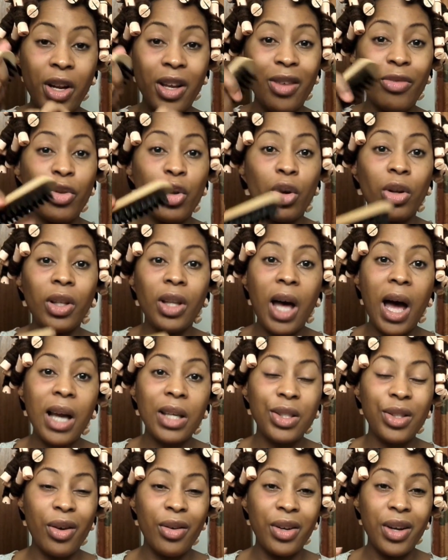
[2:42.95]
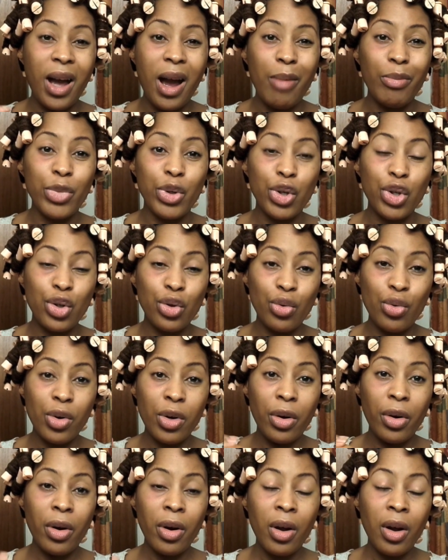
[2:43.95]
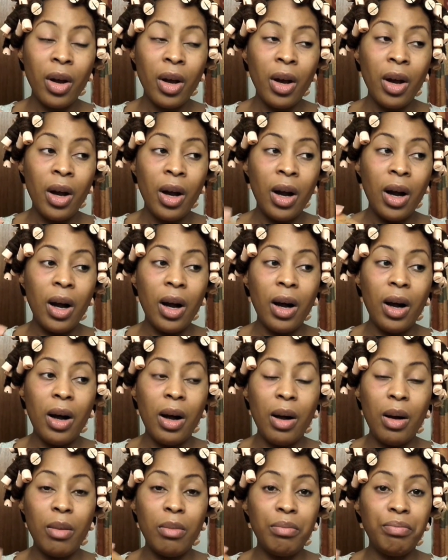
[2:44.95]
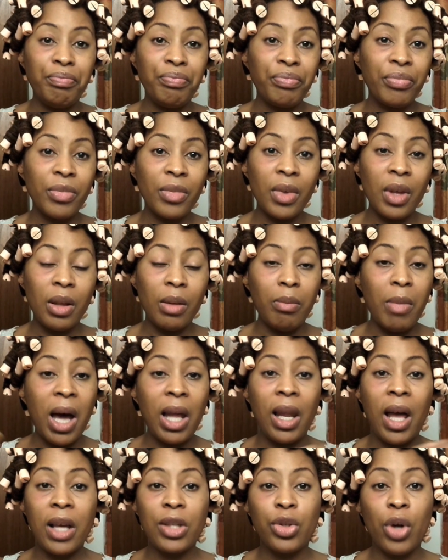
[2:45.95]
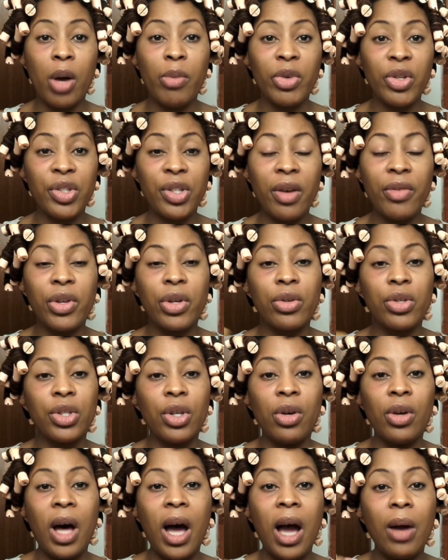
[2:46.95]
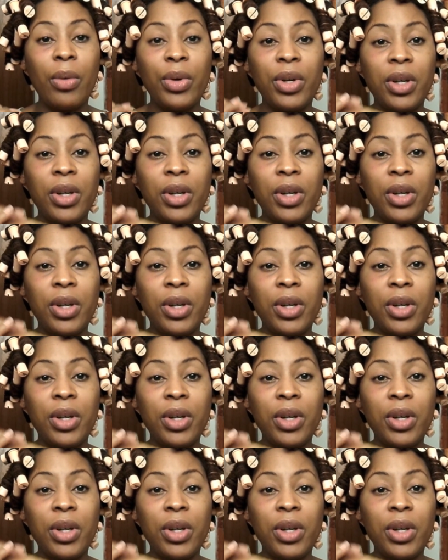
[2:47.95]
If your locks are not mature, my locks are almost 7 years old, I would